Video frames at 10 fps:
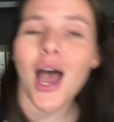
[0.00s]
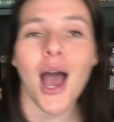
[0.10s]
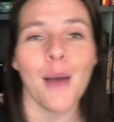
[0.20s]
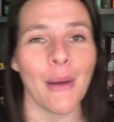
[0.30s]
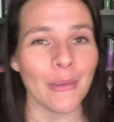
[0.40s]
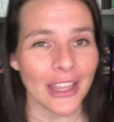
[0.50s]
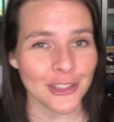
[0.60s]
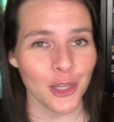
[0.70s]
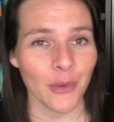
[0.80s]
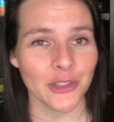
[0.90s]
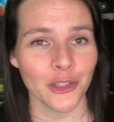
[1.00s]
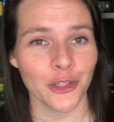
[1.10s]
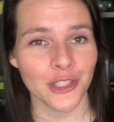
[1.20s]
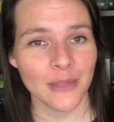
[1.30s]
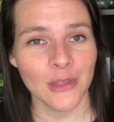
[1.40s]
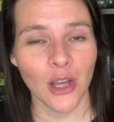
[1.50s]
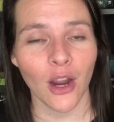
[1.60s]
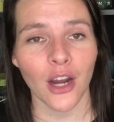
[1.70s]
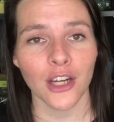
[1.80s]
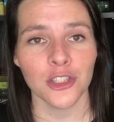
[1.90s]
I would like to know what's on your
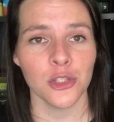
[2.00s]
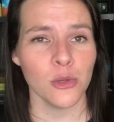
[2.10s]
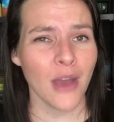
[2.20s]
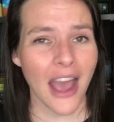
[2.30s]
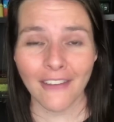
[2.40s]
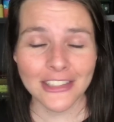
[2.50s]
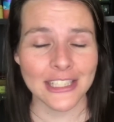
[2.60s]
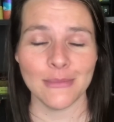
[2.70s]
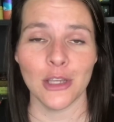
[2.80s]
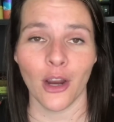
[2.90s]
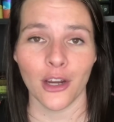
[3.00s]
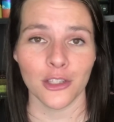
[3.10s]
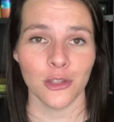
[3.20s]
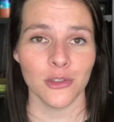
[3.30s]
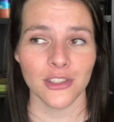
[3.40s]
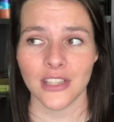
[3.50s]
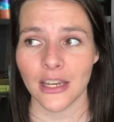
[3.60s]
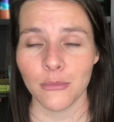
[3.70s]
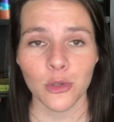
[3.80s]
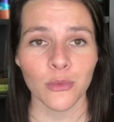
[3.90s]
TBR. Do you have a TBR? Do you just
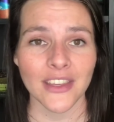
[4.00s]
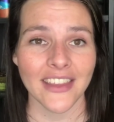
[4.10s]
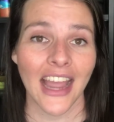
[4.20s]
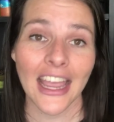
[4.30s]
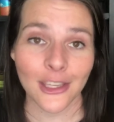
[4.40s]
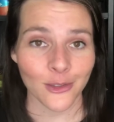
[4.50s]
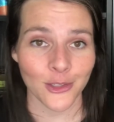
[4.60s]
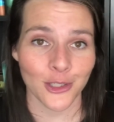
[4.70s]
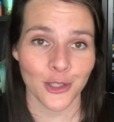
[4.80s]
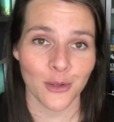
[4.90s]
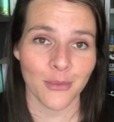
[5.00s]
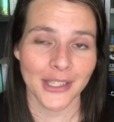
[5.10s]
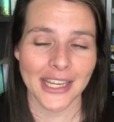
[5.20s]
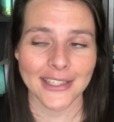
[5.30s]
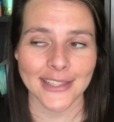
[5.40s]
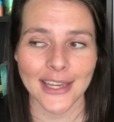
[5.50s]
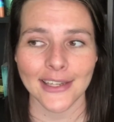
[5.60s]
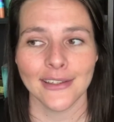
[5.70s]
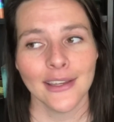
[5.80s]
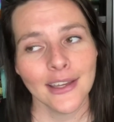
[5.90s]
kind of mood read like I usually do? But I
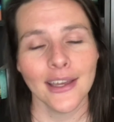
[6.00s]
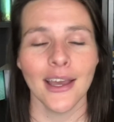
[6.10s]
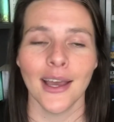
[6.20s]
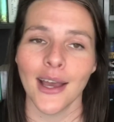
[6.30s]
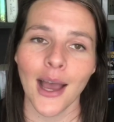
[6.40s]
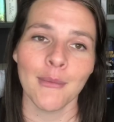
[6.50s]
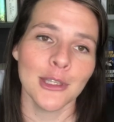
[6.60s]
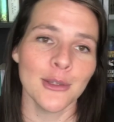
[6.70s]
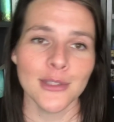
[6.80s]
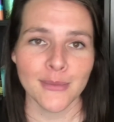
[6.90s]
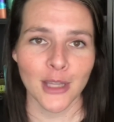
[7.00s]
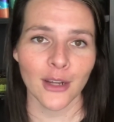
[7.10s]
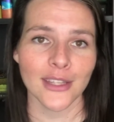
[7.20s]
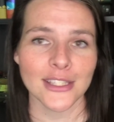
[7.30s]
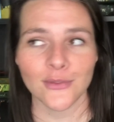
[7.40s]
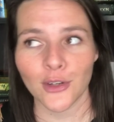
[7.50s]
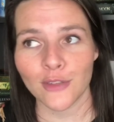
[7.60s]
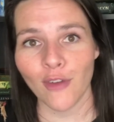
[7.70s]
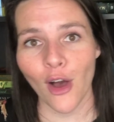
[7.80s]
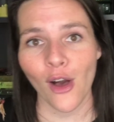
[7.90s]
decided I'm going to do a TBR list for
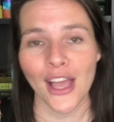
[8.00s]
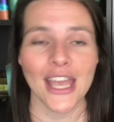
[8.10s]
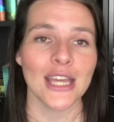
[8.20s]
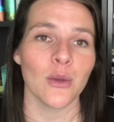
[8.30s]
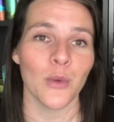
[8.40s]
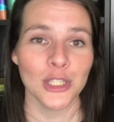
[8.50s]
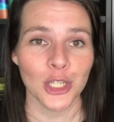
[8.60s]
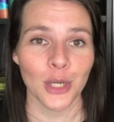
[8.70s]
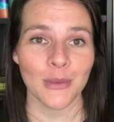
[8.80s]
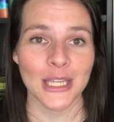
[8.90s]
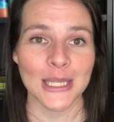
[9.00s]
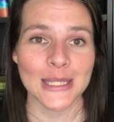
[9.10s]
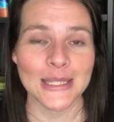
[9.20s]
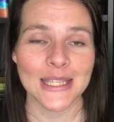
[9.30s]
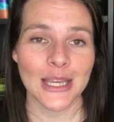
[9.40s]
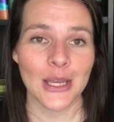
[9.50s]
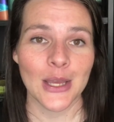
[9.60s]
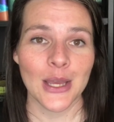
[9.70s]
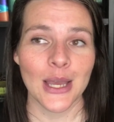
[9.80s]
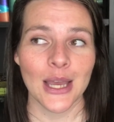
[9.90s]
fall and winter because
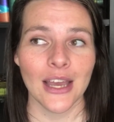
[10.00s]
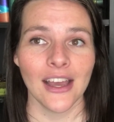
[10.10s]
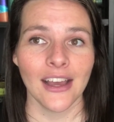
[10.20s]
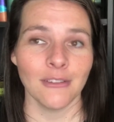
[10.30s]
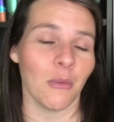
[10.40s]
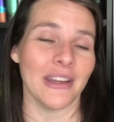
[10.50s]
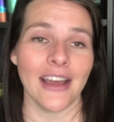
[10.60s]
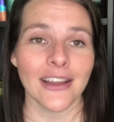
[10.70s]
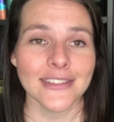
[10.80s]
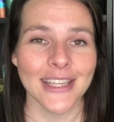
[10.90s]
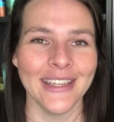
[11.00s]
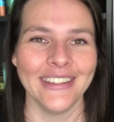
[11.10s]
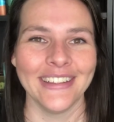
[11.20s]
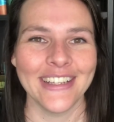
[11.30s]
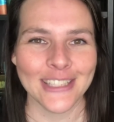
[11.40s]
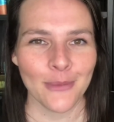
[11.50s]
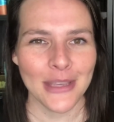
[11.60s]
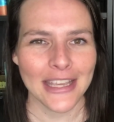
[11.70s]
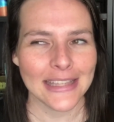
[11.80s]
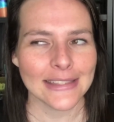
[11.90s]
why not? Because I'll
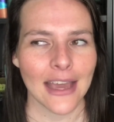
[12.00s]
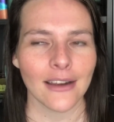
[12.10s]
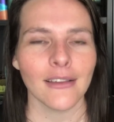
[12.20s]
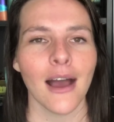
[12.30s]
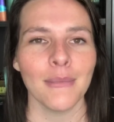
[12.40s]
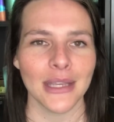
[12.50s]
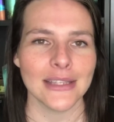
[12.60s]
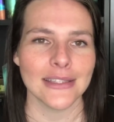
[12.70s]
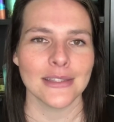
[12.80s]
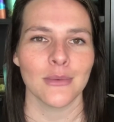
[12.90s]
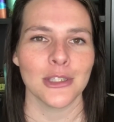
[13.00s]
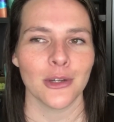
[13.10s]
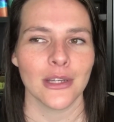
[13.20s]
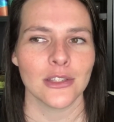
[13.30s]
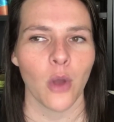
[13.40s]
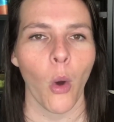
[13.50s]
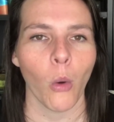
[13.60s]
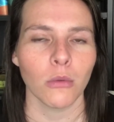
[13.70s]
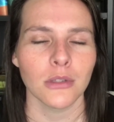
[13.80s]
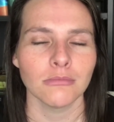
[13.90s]
be inside a lot because it's winter and it's cold.